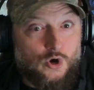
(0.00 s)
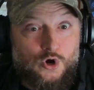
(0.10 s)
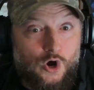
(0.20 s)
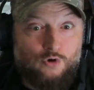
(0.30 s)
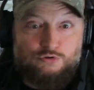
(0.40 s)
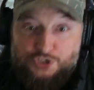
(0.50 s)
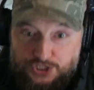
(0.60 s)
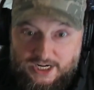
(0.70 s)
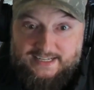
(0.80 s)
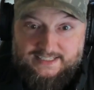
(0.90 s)
Oh
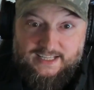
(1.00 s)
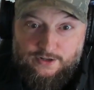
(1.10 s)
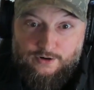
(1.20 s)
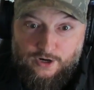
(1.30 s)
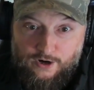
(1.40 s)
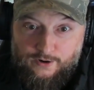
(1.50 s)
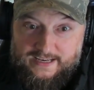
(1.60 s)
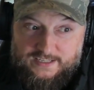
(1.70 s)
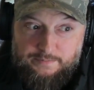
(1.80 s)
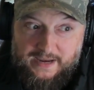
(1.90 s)
shit, the little girl
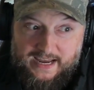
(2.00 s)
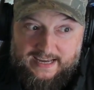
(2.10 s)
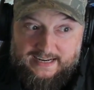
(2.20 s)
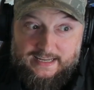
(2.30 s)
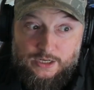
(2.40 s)
is bad.